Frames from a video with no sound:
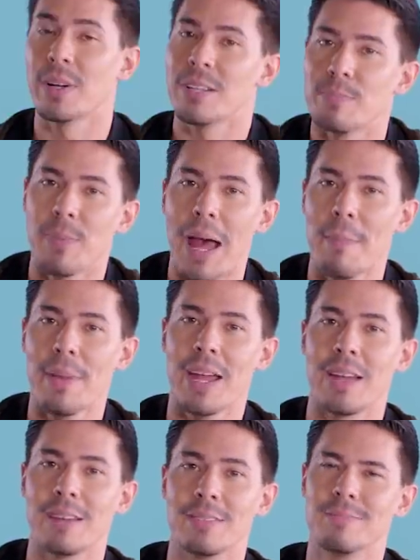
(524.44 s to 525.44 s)
But it's
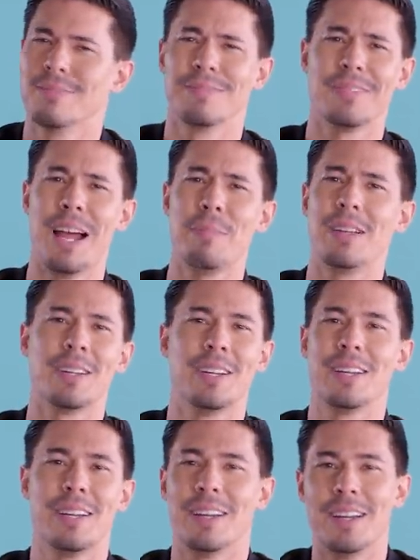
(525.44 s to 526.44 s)
Batman. I mean,
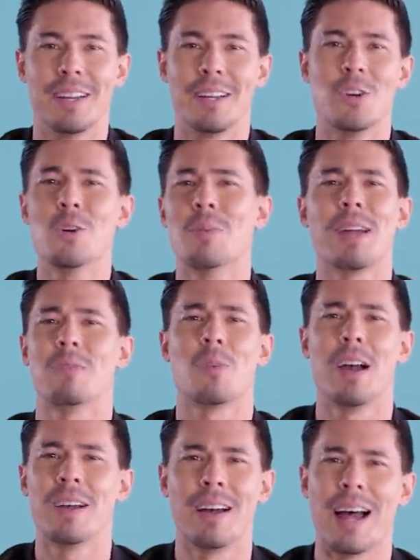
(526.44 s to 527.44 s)
who am I?
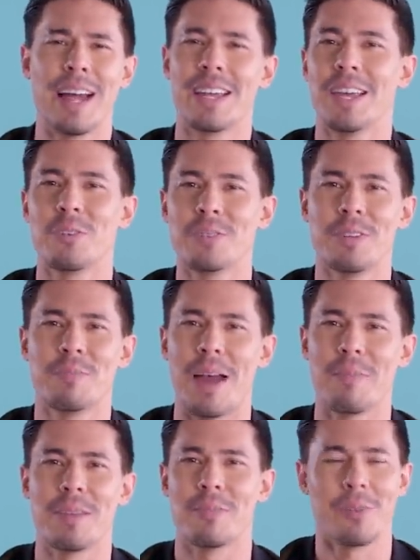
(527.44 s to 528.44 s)
I can't critique
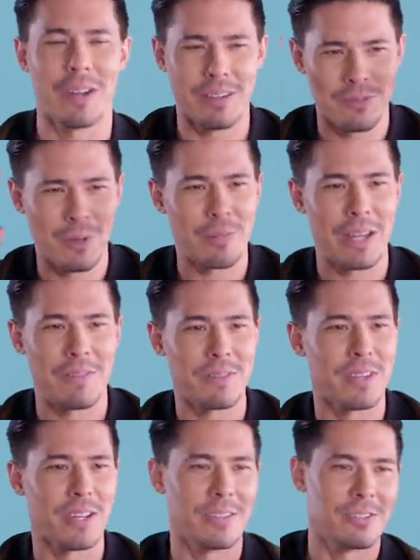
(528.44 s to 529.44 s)
Batman. What am I even
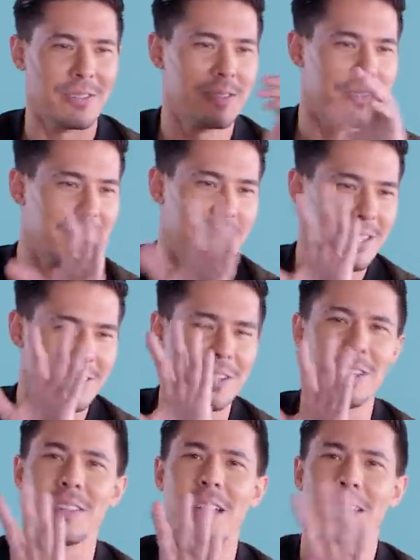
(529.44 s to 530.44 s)
saying? Just
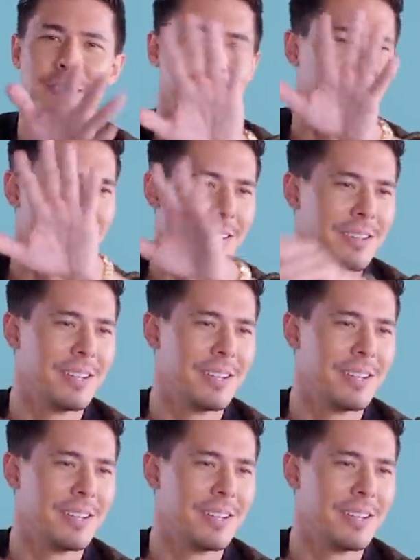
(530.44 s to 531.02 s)
delete that, delete it.